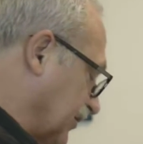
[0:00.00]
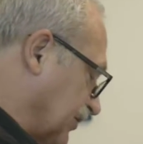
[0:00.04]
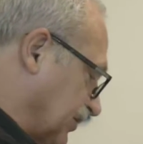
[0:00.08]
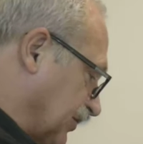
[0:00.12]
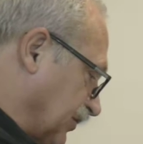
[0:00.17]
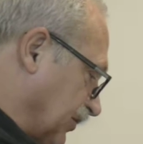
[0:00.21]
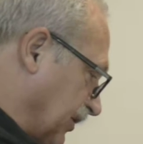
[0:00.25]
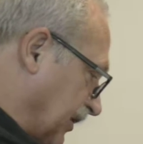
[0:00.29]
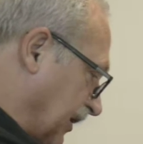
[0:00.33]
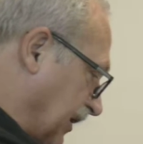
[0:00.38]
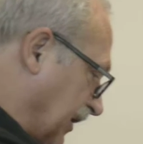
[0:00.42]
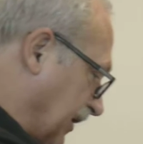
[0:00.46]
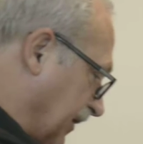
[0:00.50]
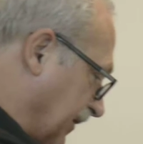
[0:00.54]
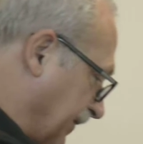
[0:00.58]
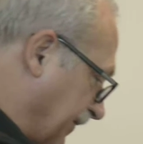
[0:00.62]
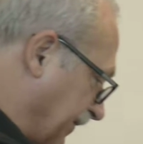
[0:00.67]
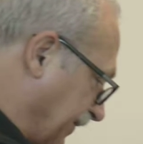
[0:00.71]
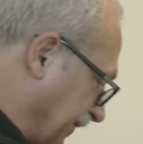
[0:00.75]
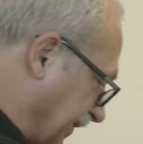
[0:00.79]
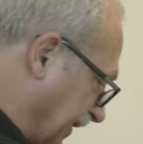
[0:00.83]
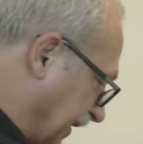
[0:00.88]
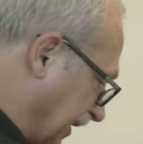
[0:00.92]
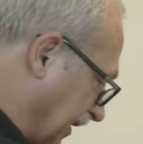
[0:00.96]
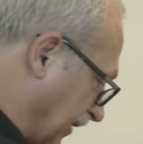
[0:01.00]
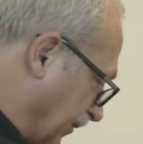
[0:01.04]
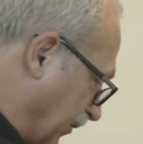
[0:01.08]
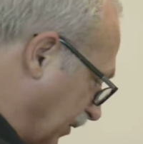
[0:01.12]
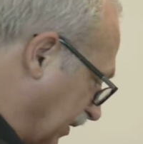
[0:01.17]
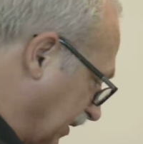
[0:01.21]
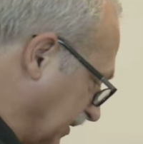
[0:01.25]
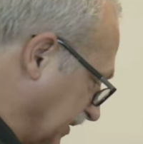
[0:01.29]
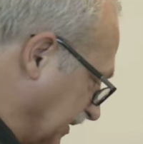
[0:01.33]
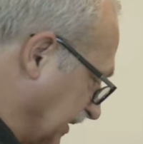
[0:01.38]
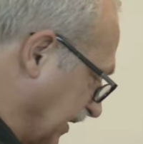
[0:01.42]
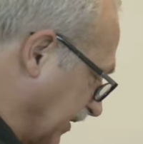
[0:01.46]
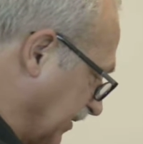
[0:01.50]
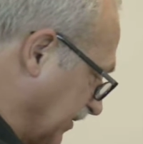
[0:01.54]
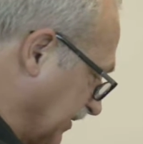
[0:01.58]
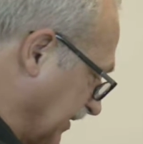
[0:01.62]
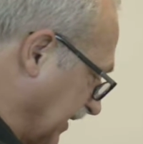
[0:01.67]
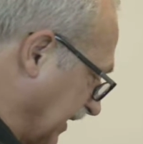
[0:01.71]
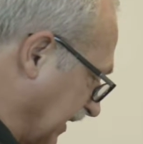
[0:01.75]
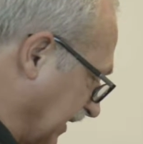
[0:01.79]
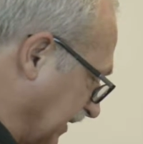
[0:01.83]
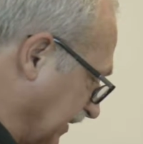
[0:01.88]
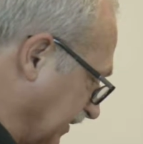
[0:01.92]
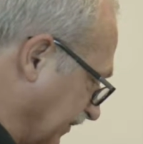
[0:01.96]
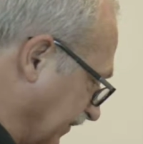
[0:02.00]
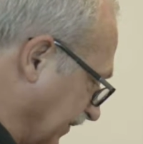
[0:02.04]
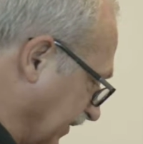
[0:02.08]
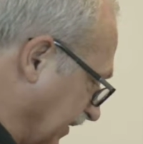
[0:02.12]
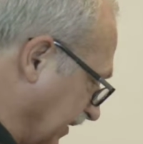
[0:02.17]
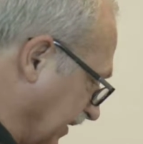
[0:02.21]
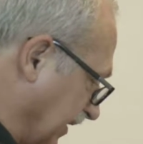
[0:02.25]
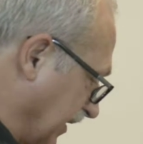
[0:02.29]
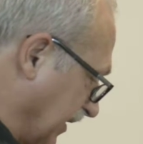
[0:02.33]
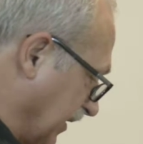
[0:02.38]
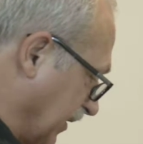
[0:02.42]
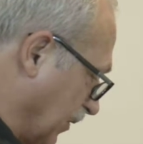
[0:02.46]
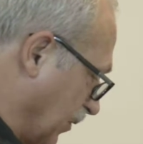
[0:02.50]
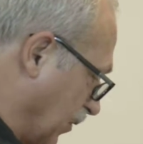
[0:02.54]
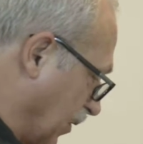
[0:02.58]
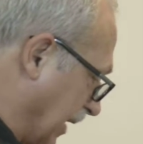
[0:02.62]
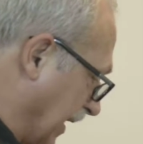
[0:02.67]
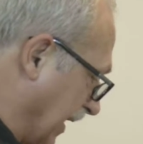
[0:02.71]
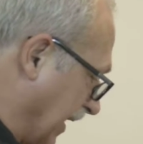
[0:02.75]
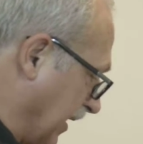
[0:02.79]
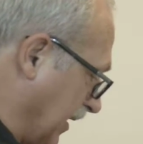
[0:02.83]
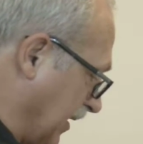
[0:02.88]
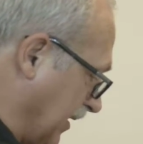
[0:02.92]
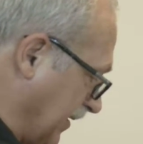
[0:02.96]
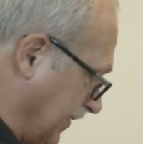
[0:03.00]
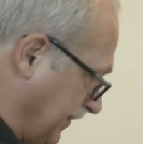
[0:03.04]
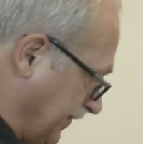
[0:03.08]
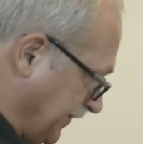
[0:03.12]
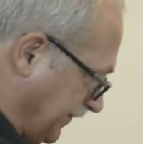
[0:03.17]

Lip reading: show you what it sounds like. It's very quiet.